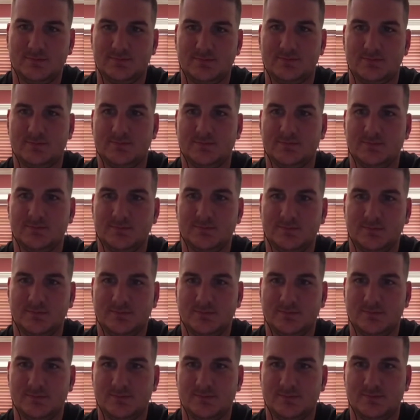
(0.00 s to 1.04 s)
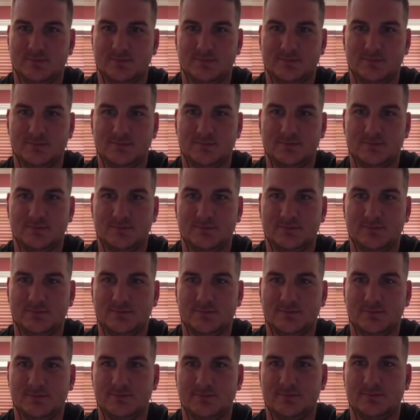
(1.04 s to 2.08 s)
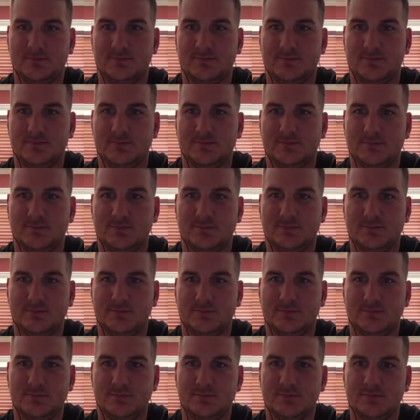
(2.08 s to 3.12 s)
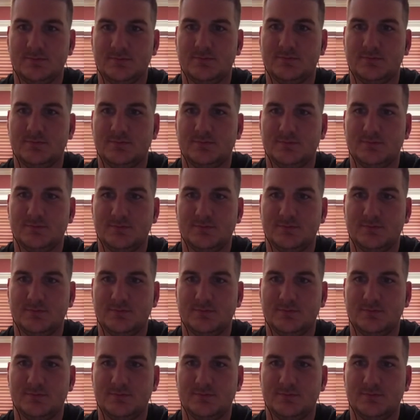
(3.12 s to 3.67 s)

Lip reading: (not speaking)